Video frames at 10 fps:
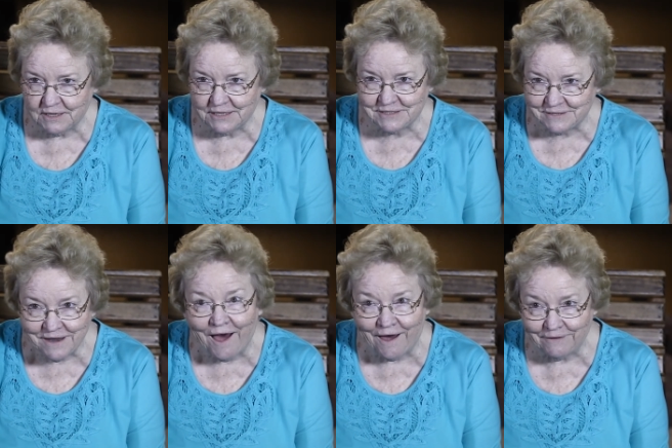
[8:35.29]
It's
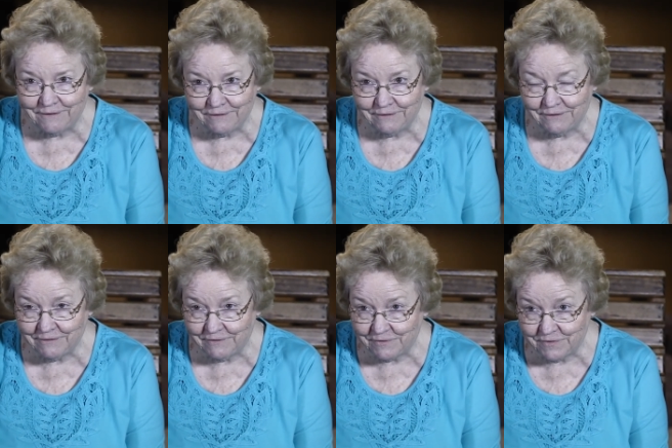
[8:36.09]
not
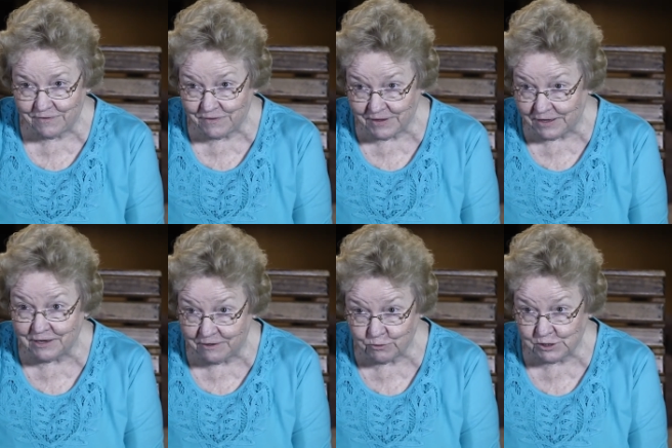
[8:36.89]
the
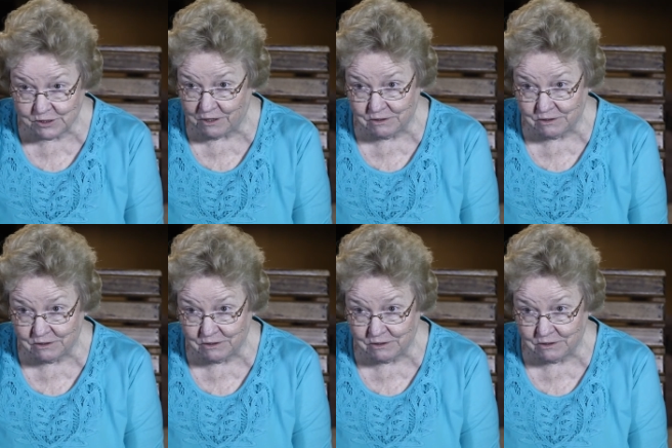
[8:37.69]
end result.